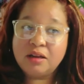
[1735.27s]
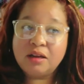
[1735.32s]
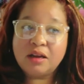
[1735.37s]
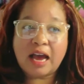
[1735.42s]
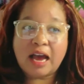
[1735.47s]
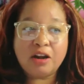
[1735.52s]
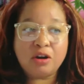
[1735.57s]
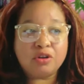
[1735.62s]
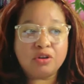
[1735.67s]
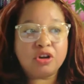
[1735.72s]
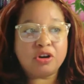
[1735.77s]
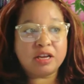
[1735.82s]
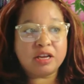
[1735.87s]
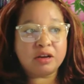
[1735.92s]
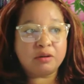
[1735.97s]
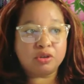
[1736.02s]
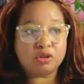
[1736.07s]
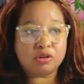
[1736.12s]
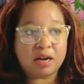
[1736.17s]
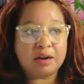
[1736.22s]
I know your
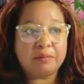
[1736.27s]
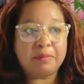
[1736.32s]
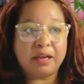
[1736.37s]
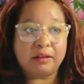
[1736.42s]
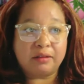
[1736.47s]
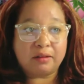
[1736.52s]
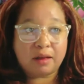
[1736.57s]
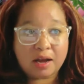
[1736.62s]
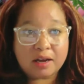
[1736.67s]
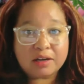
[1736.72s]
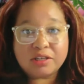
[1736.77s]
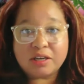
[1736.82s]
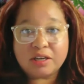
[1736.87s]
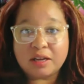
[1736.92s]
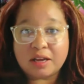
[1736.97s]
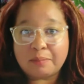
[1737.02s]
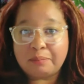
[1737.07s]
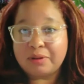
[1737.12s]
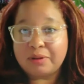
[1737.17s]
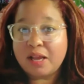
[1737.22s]
ego's trying to make logic
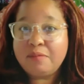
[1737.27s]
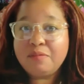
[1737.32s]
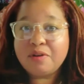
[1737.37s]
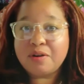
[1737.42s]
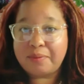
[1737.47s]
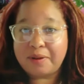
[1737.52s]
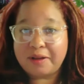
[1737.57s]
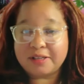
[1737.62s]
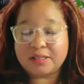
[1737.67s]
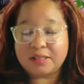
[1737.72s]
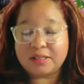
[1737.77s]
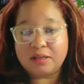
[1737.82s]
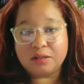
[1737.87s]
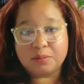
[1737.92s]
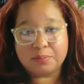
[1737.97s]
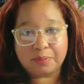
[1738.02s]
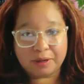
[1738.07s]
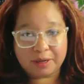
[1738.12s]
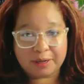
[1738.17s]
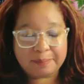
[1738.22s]
and blame your business,
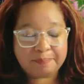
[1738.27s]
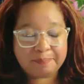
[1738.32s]
but